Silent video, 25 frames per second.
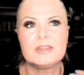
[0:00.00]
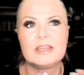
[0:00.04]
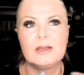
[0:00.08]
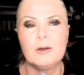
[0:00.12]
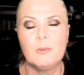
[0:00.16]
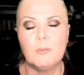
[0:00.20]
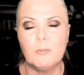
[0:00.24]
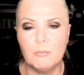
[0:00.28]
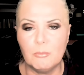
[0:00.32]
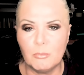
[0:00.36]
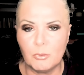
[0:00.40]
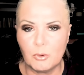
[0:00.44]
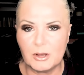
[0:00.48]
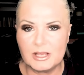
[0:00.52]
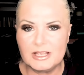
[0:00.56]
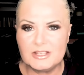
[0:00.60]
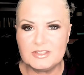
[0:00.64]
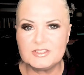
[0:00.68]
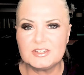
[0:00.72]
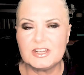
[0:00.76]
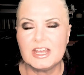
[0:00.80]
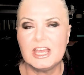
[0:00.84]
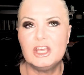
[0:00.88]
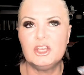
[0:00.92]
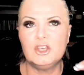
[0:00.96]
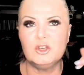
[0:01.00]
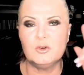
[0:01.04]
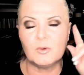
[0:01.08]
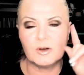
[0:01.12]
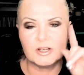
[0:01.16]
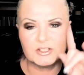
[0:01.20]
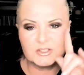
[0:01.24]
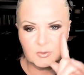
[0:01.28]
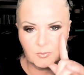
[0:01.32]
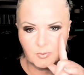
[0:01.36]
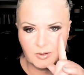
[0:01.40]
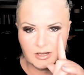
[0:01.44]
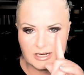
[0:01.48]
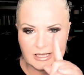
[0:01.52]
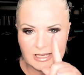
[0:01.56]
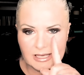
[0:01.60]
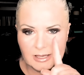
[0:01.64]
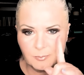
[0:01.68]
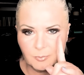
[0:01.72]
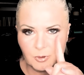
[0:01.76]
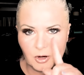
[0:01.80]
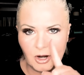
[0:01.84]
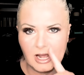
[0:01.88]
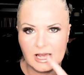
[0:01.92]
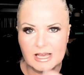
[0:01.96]
moist. You also want to
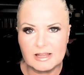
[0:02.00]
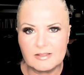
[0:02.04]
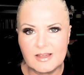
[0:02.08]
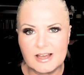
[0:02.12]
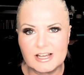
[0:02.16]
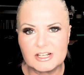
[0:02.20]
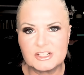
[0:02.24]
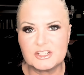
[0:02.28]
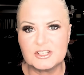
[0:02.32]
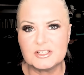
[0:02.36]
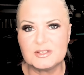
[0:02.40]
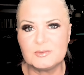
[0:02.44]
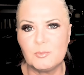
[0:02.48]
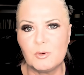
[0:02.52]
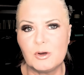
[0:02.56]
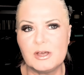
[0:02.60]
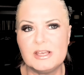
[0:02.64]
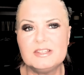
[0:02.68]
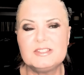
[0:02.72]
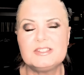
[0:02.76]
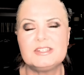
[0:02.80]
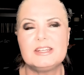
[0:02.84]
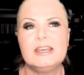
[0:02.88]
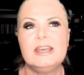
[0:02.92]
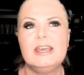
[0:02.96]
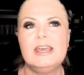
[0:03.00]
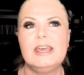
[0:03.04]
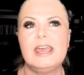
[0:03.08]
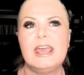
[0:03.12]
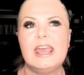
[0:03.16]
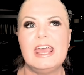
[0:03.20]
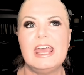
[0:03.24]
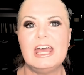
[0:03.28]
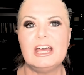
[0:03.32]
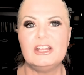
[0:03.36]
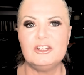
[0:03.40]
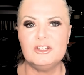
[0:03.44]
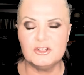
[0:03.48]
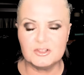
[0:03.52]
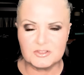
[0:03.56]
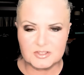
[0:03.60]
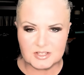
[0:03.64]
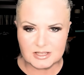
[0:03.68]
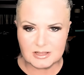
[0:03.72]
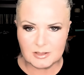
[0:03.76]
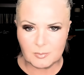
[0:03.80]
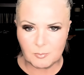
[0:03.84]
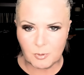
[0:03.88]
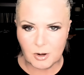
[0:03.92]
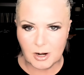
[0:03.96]
keep your eyelashes moist, and
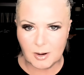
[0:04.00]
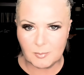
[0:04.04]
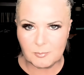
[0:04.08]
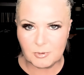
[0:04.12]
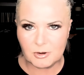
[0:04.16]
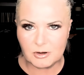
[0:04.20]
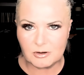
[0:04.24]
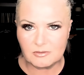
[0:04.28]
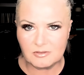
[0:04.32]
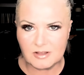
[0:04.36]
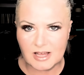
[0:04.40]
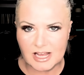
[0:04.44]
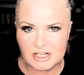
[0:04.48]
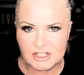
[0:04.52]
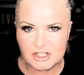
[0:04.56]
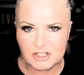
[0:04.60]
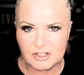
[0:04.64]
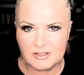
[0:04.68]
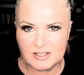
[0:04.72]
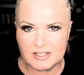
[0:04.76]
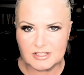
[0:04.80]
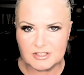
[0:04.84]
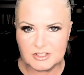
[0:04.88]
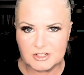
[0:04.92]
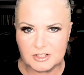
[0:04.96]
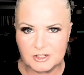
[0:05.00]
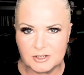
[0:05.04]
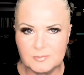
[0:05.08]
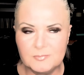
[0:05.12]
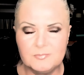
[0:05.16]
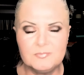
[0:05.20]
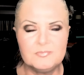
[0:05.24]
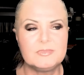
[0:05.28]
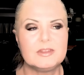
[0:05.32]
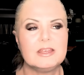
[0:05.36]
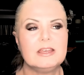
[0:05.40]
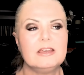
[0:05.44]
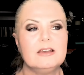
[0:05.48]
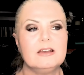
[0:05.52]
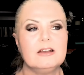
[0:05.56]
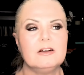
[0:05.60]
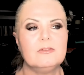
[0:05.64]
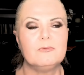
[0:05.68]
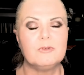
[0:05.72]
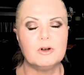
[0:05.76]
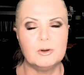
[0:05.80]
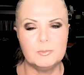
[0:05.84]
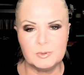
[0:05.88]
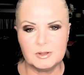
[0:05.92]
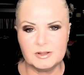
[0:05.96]
using the proper lash cleanser
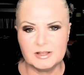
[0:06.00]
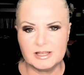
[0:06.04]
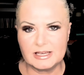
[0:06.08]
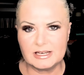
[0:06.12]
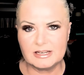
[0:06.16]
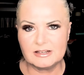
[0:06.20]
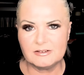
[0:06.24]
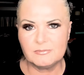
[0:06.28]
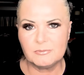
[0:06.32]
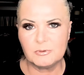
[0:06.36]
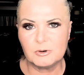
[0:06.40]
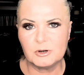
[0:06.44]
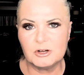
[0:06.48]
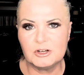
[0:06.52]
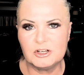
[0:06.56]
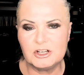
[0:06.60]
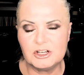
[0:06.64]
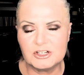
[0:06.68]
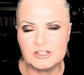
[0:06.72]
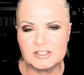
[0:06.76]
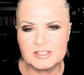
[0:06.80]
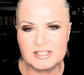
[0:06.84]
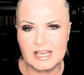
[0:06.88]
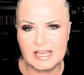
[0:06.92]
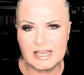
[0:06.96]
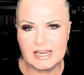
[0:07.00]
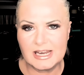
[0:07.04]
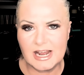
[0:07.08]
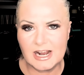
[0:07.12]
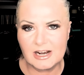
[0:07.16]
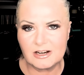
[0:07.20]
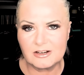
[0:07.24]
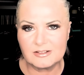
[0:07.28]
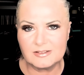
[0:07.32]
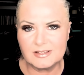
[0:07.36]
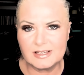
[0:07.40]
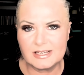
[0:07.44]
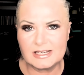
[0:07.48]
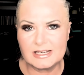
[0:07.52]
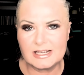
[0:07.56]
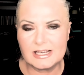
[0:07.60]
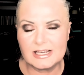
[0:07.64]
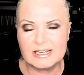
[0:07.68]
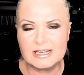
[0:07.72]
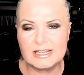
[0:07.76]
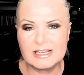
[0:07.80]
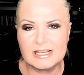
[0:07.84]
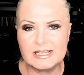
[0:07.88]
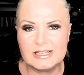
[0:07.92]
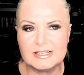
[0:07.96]
formulated for your cyanoacrylate
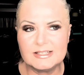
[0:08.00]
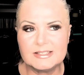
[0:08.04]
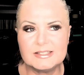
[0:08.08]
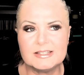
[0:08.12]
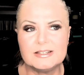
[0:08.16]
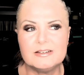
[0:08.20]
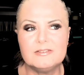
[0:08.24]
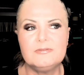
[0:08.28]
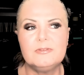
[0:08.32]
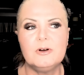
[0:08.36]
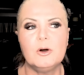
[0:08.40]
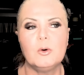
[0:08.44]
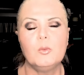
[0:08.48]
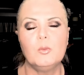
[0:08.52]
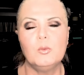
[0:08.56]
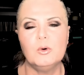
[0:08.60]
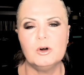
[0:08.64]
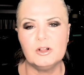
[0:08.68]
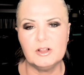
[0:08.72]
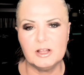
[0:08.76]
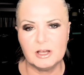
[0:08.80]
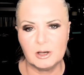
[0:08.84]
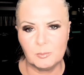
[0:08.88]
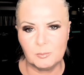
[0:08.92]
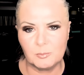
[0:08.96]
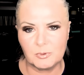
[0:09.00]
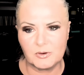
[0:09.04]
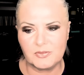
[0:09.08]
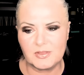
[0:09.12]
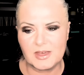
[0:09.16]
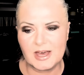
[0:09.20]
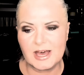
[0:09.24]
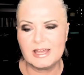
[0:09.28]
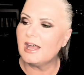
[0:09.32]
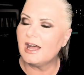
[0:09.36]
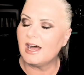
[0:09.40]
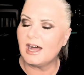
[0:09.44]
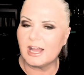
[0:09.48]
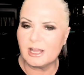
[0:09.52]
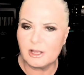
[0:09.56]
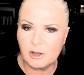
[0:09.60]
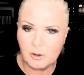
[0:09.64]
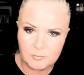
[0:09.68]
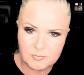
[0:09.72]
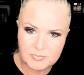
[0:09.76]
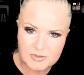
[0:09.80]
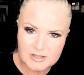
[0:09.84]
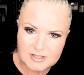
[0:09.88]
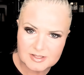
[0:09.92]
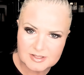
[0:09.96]
adhesive will help with that. I
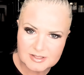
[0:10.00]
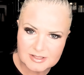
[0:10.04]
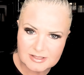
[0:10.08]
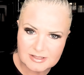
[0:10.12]
hope this